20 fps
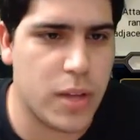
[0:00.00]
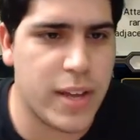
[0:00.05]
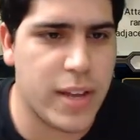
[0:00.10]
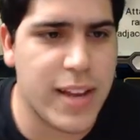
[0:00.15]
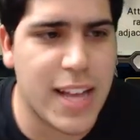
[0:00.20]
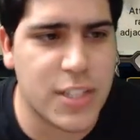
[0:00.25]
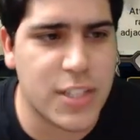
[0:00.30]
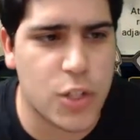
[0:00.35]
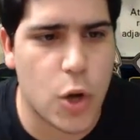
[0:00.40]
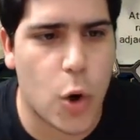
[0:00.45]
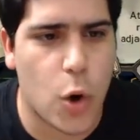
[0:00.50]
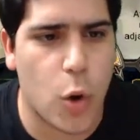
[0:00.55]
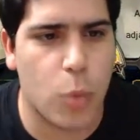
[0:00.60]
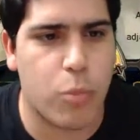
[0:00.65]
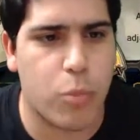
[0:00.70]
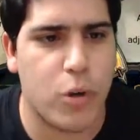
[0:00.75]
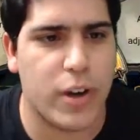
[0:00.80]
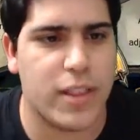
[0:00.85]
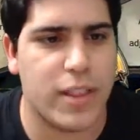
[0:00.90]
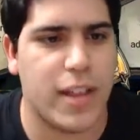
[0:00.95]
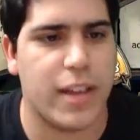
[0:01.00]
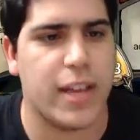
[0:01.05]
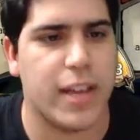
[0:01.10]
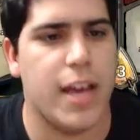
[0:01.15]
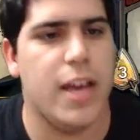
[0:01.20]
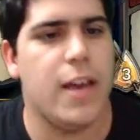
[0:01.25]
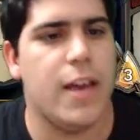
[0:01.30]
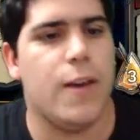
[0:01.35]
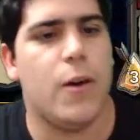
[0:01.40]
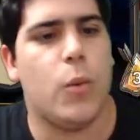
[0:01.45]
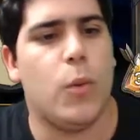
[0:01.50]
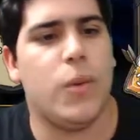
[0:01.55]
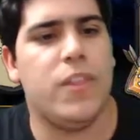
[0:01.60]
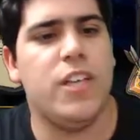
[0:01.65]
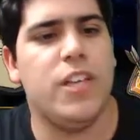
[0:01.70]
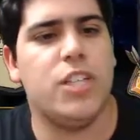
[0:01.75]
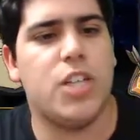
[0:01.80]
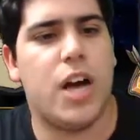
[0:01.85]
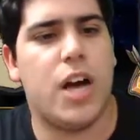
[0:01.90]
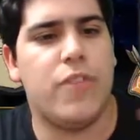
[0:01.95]
And that's the whole point. Like with
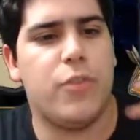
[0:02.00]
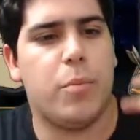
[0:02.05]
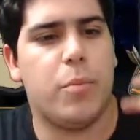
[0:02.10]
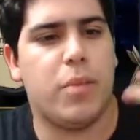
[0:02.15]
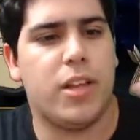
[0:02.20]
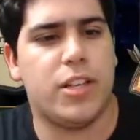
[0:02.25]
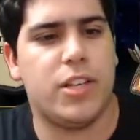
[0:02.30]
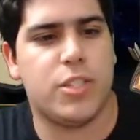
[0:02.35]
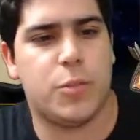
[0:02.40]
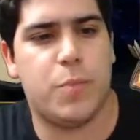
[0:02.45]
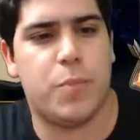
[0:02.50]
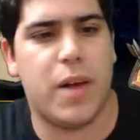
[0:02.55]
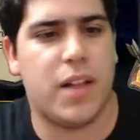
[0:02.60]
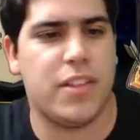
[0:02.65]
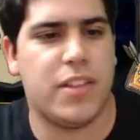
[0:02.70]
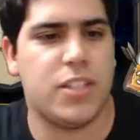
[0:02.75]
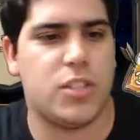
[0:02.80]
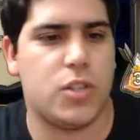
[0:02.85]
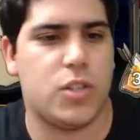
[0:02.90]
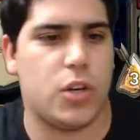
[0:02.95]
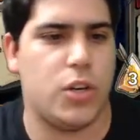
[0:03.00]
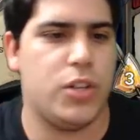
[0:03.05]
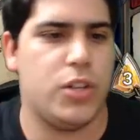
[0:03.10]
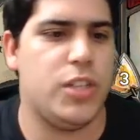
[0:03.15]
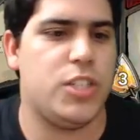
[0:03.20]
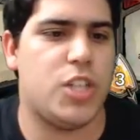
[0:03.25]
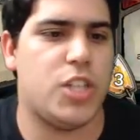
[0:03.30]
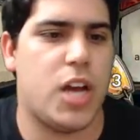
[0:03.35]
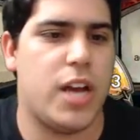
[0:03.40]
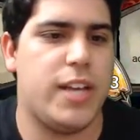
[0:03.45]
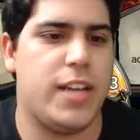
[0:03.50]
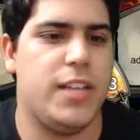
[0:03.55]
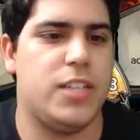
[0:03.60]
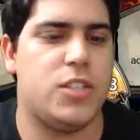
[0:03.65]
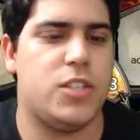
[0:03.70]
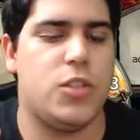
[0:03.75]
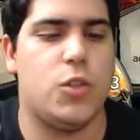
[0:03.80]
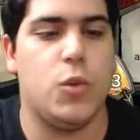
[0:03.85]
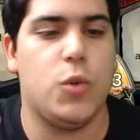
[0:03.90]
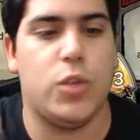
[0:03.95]
Nija, if you play the spell this turn, Nija
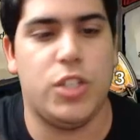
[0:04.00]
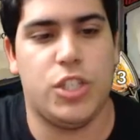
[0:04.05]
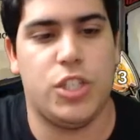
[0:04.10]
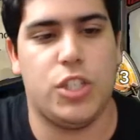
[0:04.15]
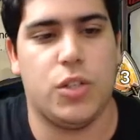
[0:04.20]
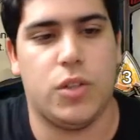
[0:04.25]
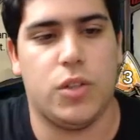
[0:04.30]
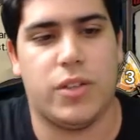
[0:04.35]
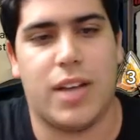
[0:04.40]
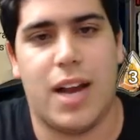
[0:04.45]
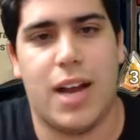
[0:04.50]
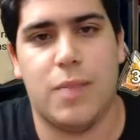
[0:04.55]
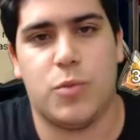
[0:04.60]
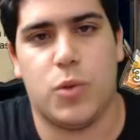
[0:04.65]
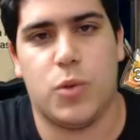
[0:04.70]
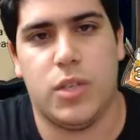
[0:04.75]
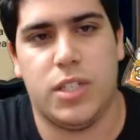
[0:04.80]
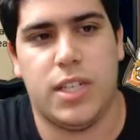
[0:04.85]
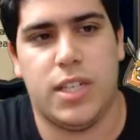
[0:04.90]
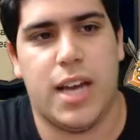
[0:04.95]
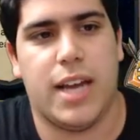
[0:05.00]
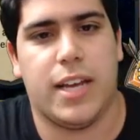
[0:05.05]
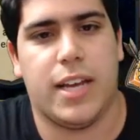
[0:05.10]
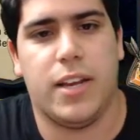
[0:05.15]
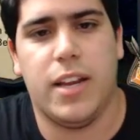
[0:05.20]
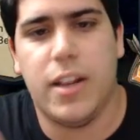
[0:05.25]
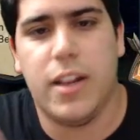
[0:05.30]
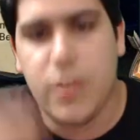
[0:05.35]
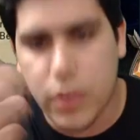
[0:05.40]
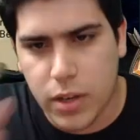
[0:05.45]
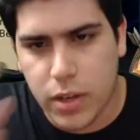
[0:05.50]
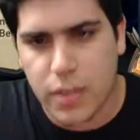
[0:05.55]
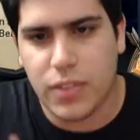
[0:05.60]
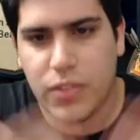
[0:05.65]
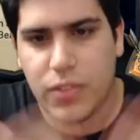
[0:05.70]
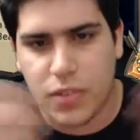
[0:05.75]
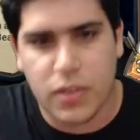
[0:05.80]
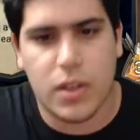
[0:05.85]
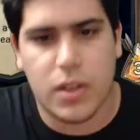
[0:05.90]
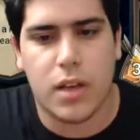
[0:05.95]
hits 2 additional times when attacking. And you can
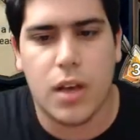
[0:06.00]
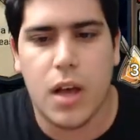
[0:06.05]
see